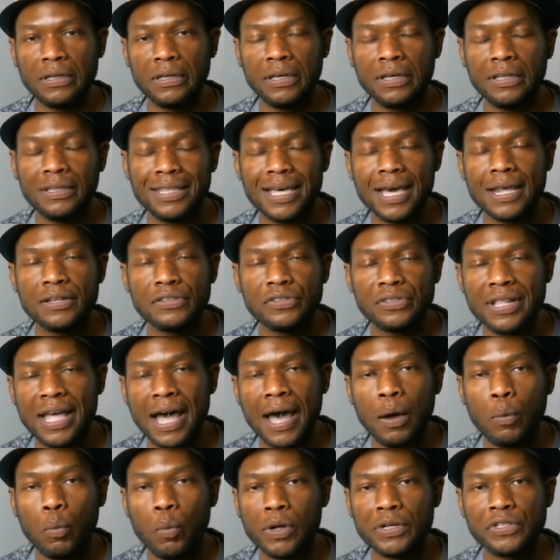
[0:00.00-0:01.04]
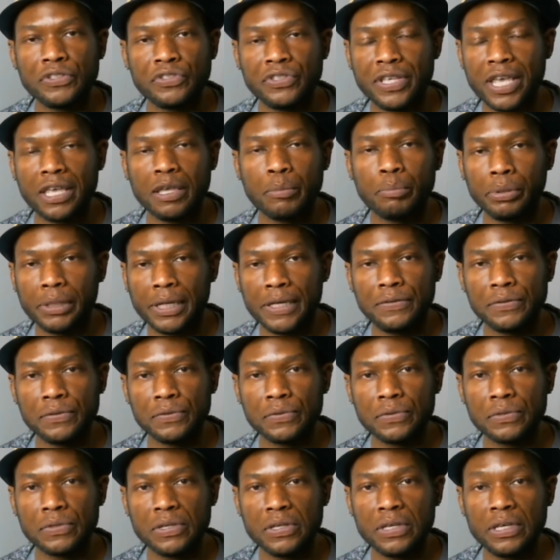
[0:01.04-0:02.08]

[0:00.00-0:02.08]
That is not what's taking place.